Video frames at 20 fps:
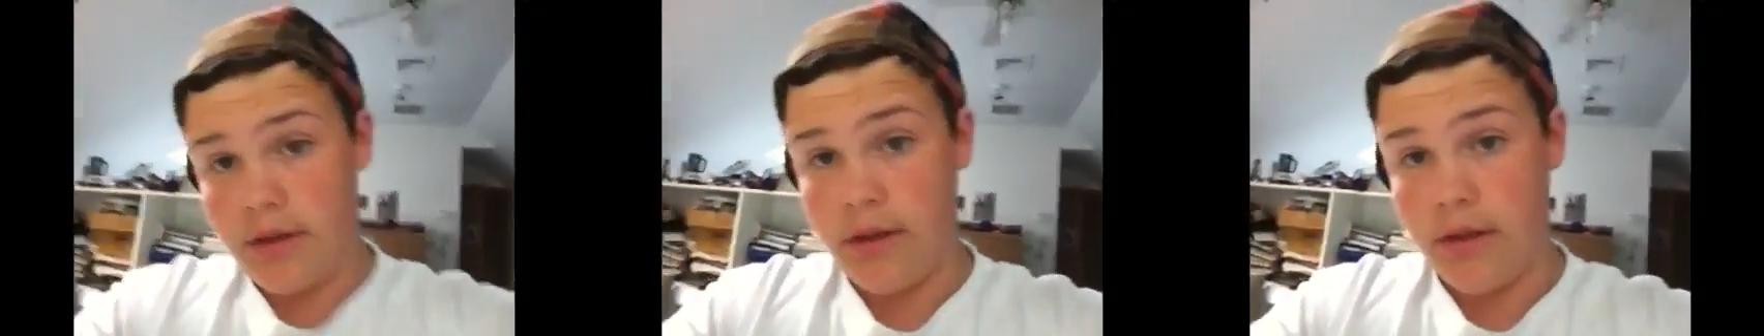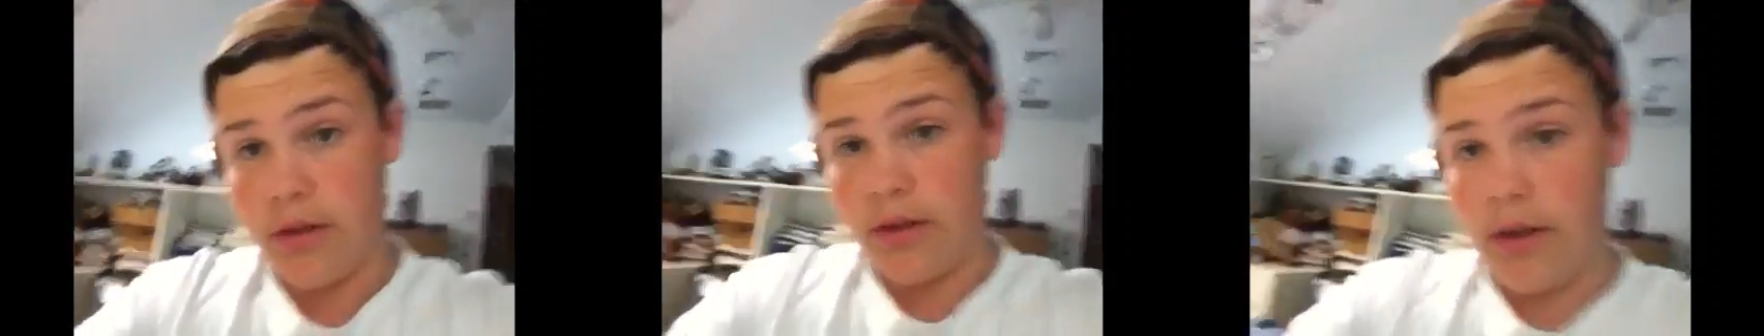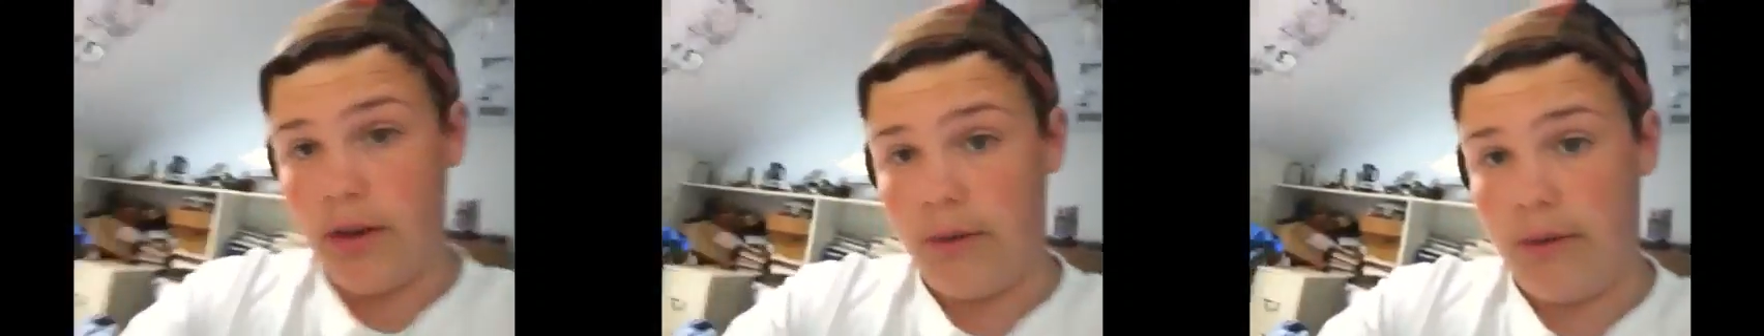
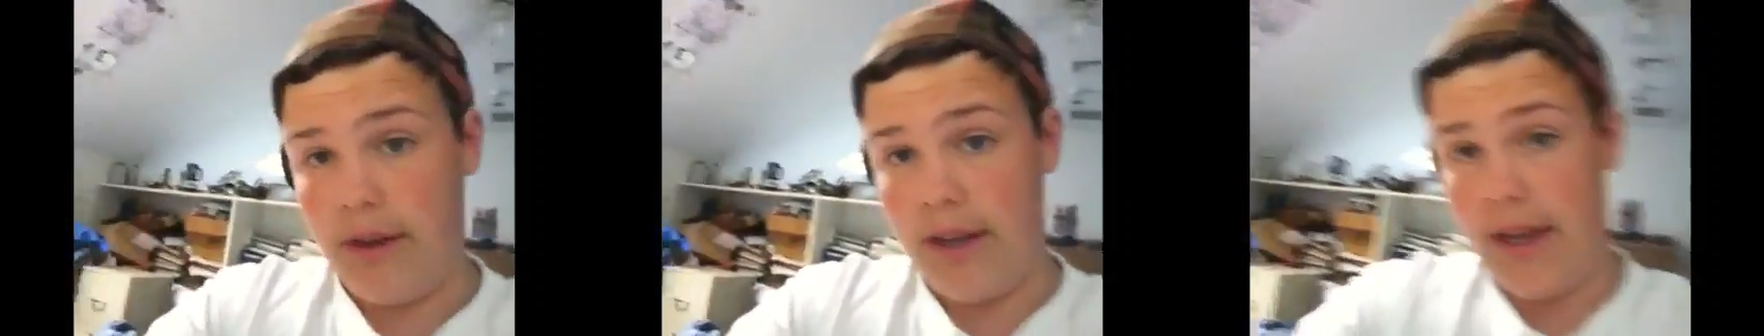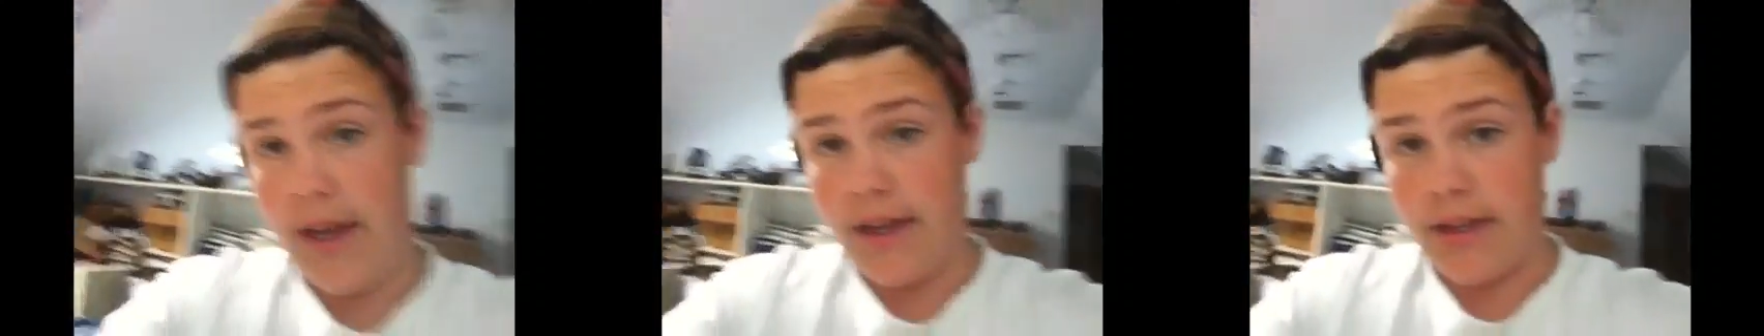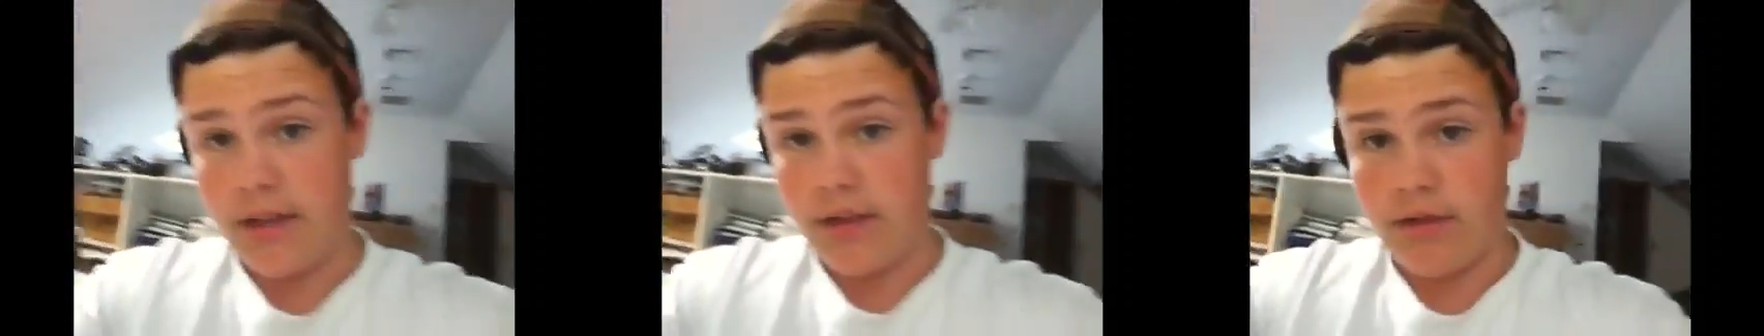So anyway
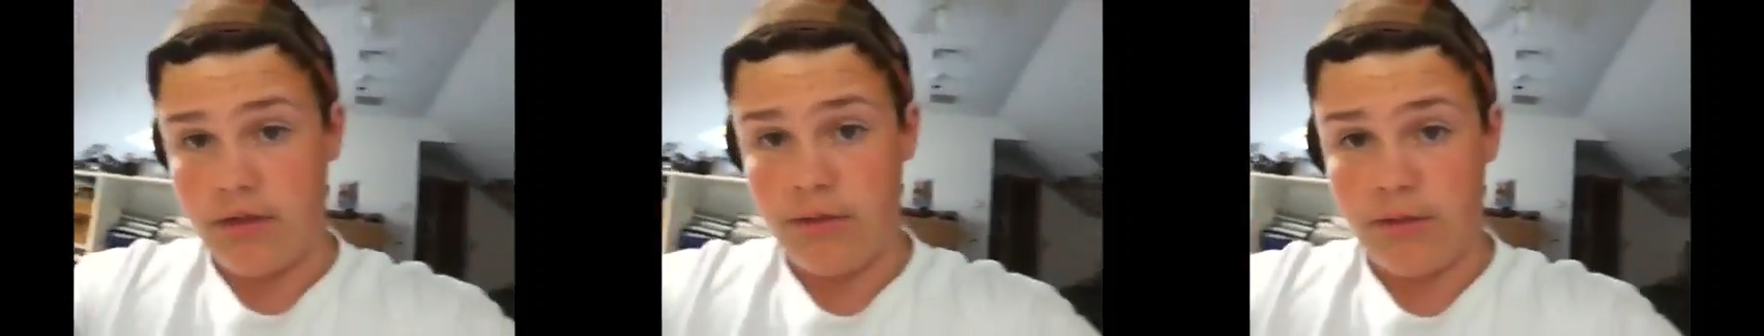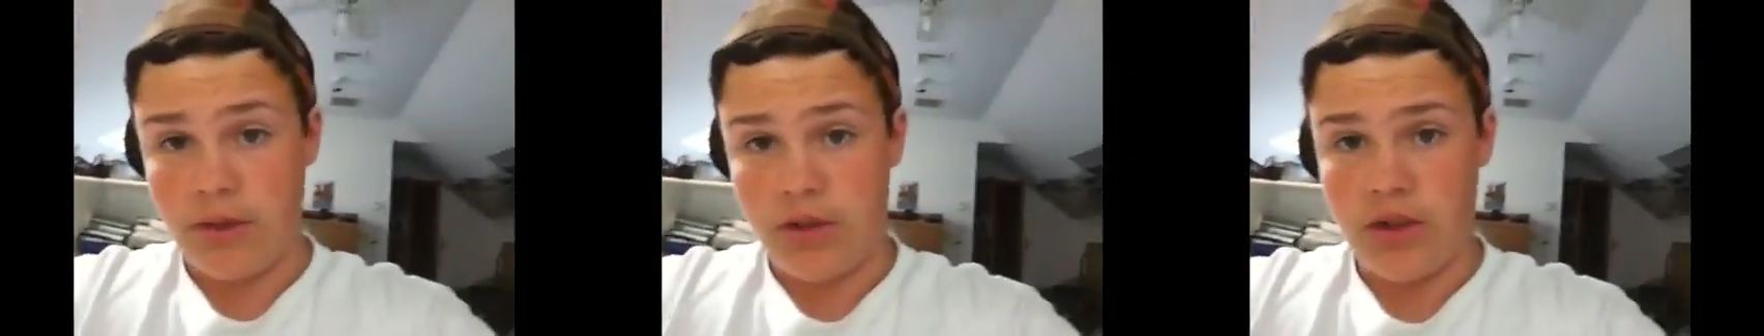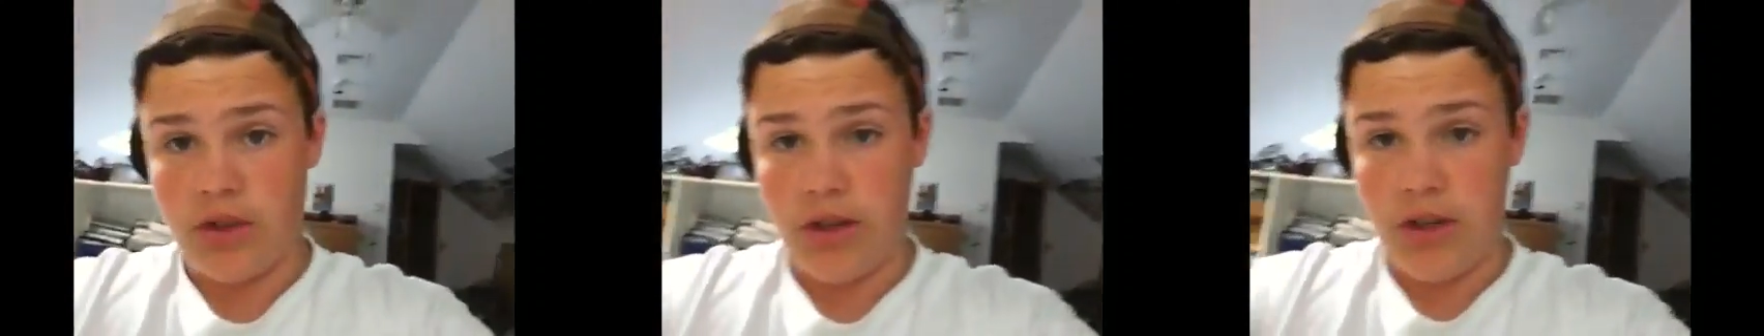guys, this
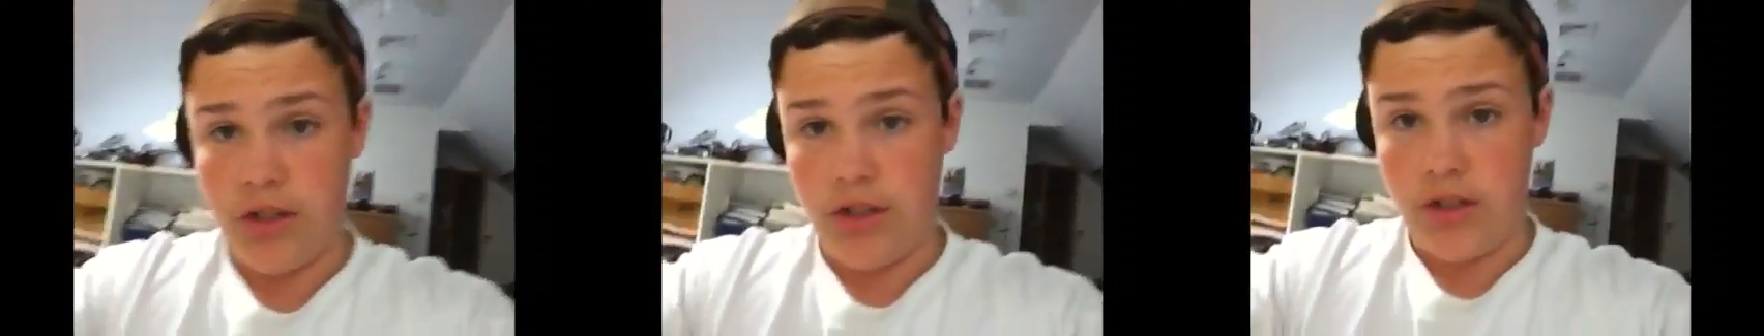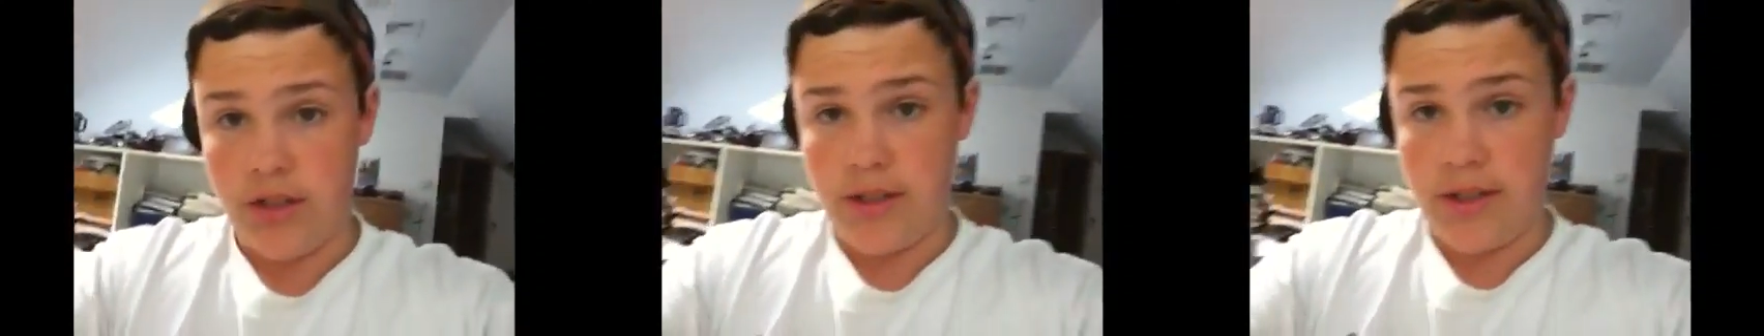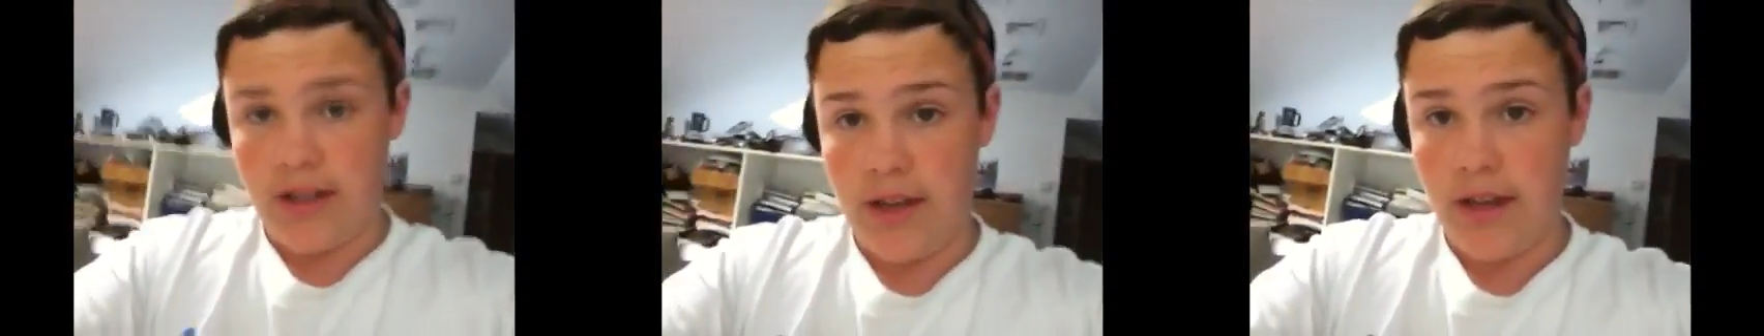is Mr.
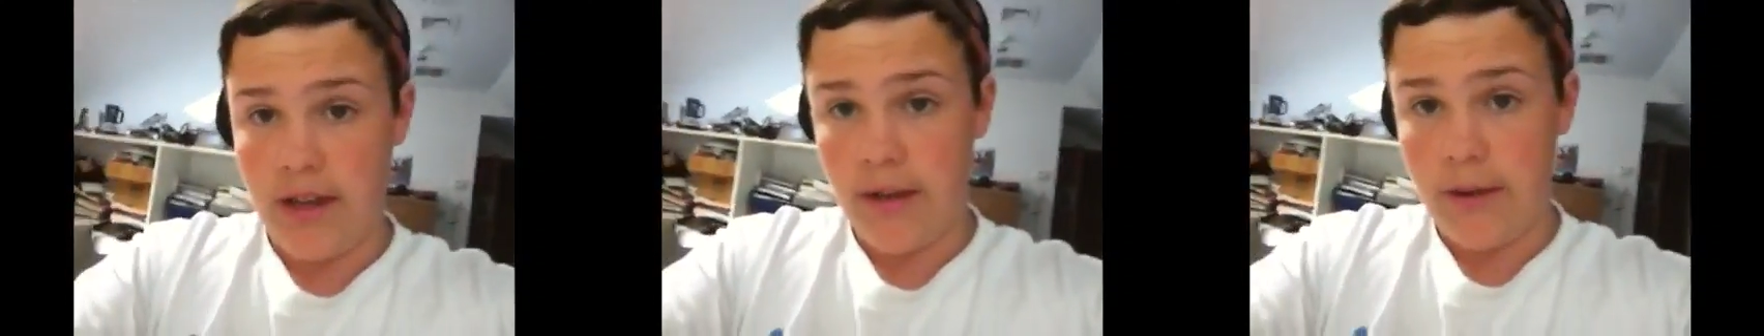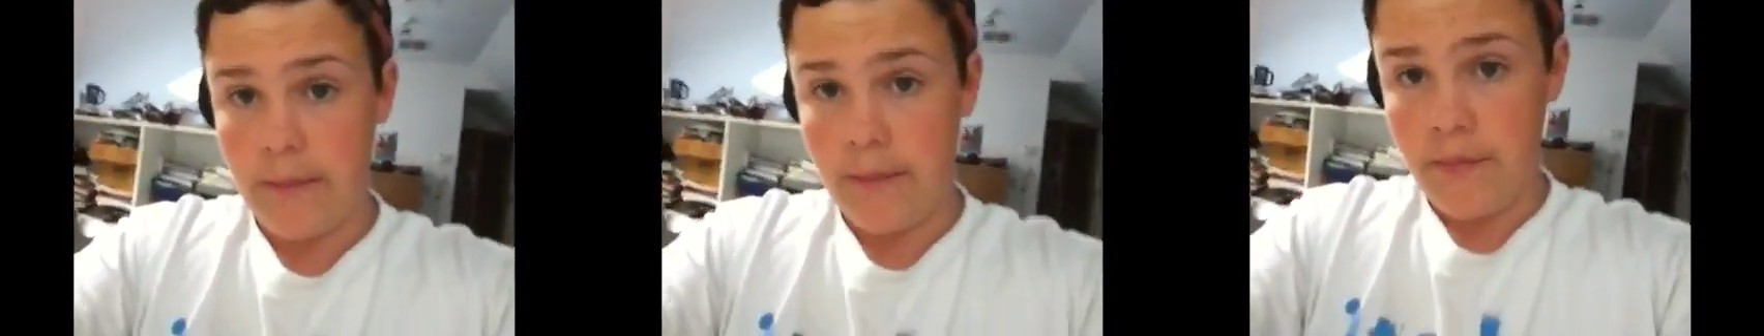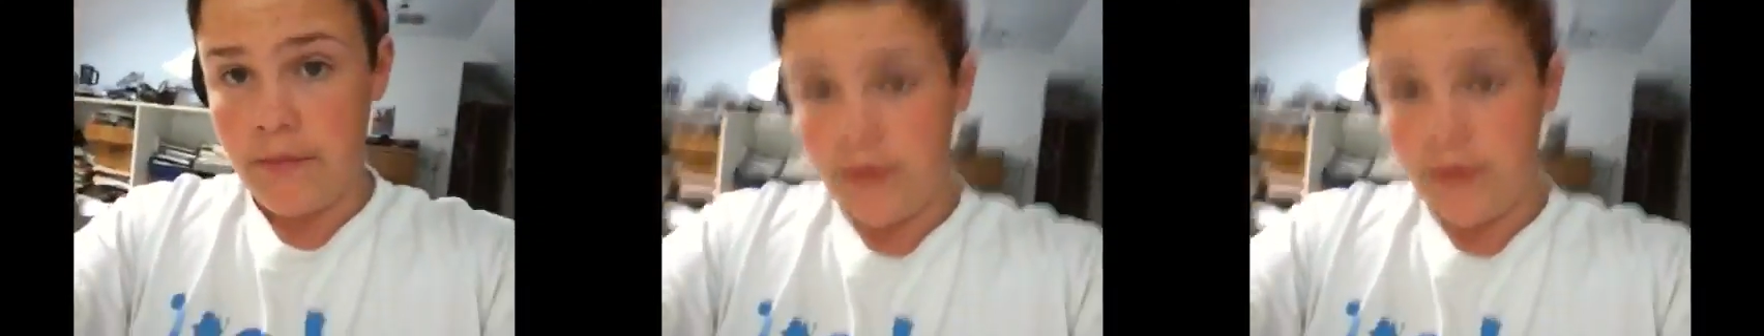AJ's Tech.